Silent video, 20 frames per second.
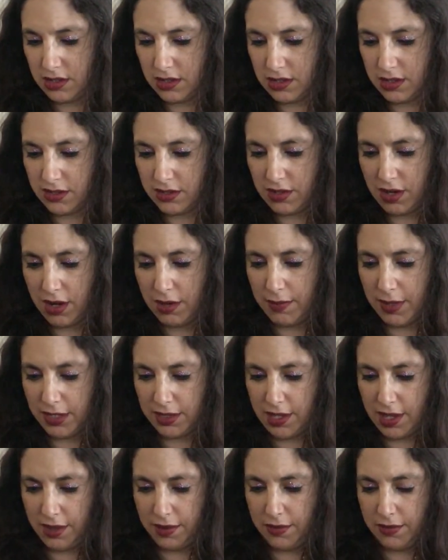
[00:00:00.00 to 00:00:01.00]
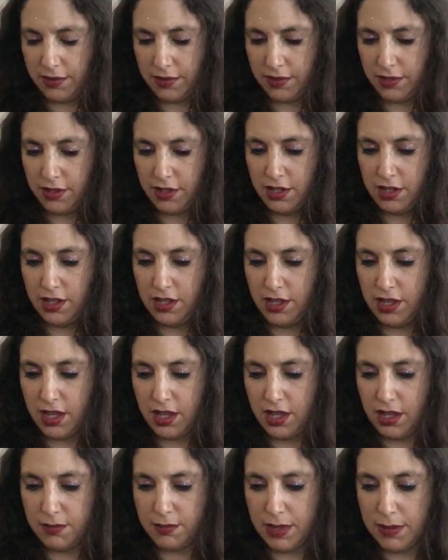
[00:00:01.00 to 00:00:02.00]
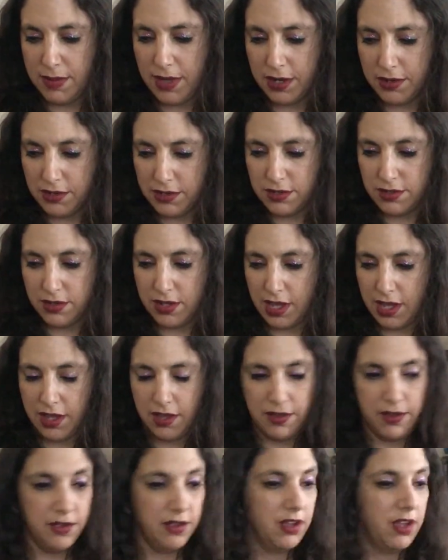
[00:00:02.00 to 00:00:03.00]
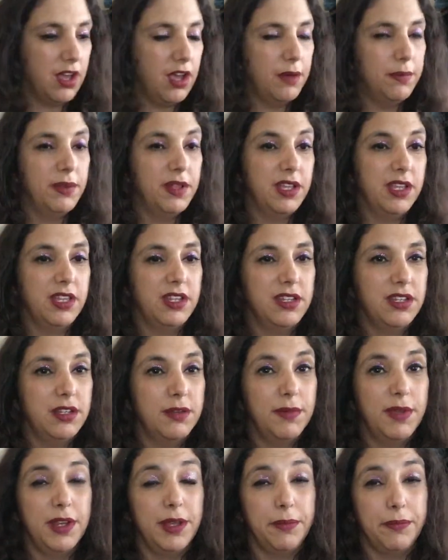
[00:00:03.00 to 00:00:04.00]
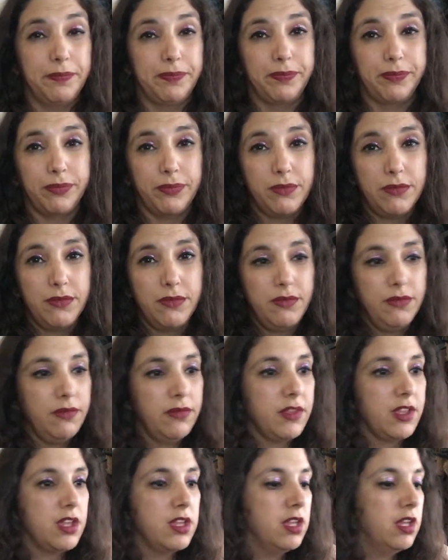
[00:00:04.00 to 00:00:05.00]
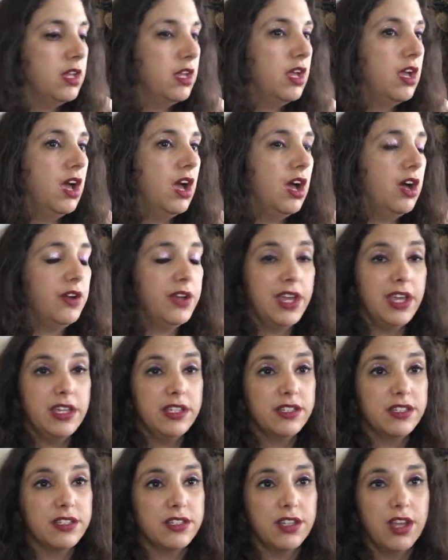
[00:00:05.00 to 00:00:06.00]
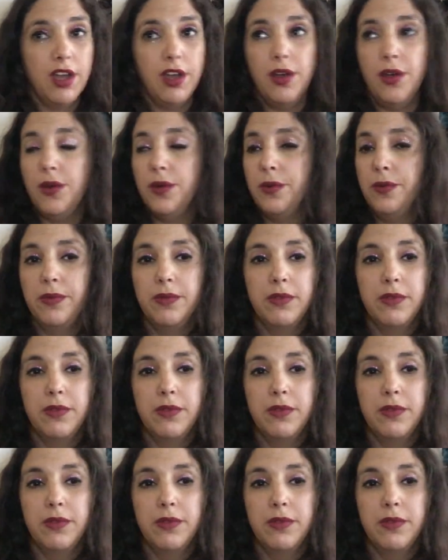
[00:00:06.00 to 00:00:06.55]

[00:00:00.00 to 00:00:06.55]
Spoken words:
Sorry about that. My battery's okay. I'll plug it in a minute. Okay, so...